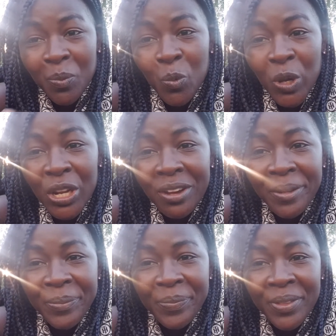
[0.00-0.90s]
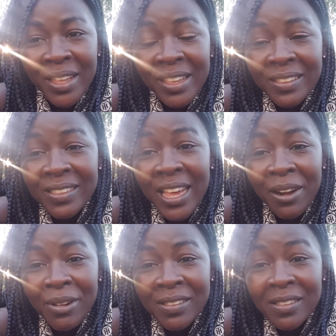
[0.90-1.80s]
We know. Is
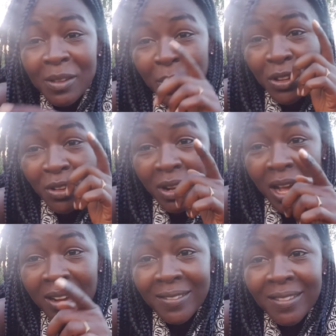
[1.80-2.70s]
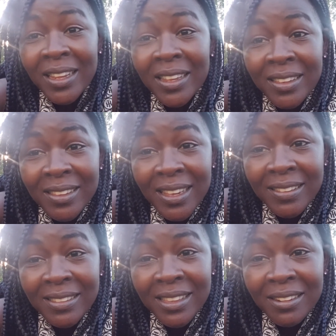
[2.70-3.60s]
there racism in your country?
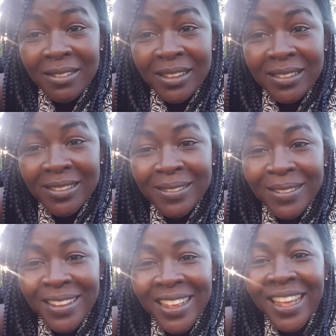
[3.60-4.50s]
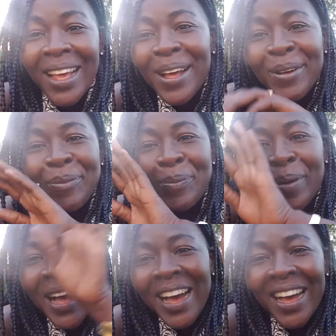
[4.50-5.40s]
Yes, there is.
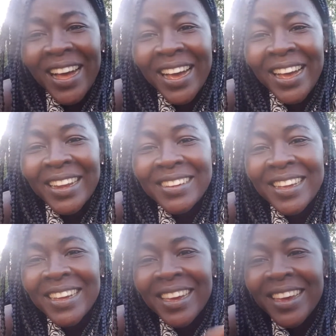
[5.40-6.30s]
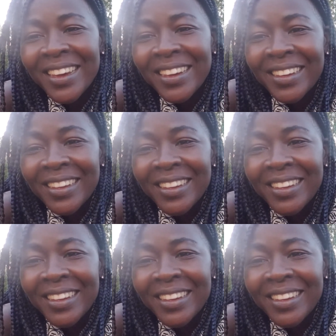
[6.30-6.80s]
Bye. Take care.